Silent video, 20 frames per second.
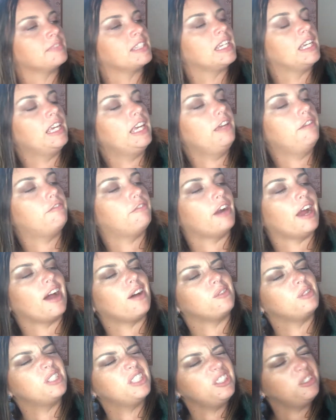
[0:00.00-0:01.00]
He
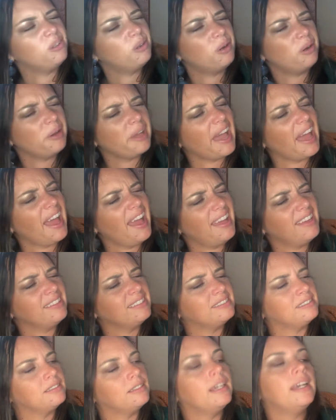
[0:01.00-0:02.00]
frowned. You okay?
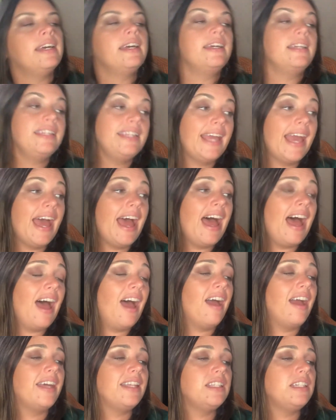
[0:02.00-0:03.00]
Yeah,
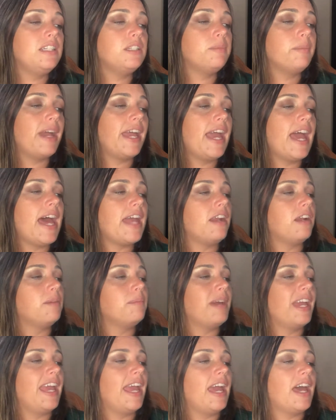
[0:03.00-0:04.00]
I leaned my head on
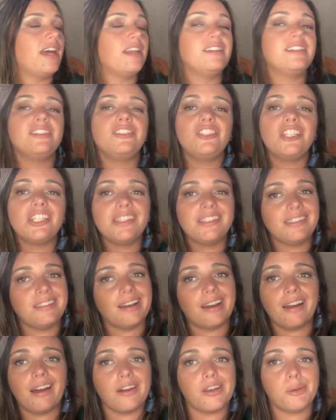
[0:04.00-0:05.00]
my hand, just
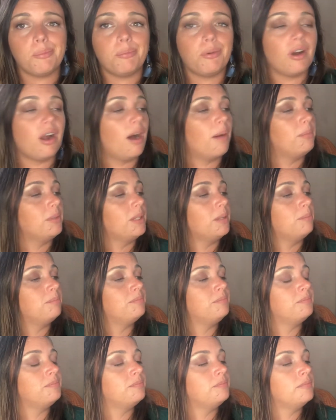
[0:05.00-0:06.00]
stuck on a problem.
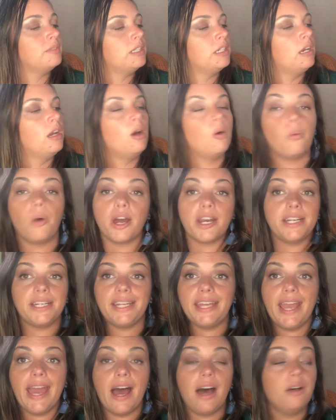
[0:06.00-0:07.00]
Want
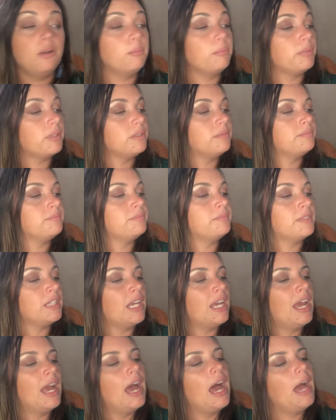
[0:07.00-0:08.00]
any help?
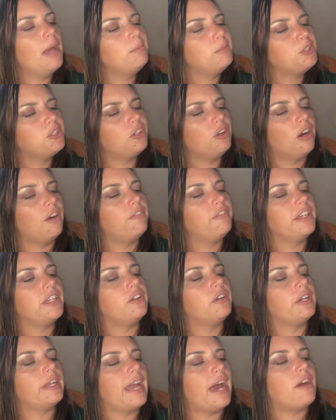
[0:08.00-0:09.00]
I'm sure I'll
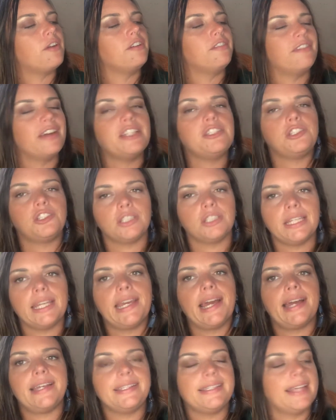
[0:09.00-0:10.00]
figure it out eventually,
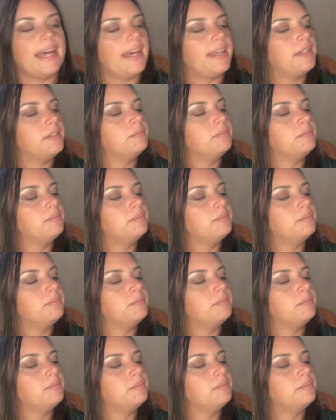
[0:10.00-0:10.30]
I said.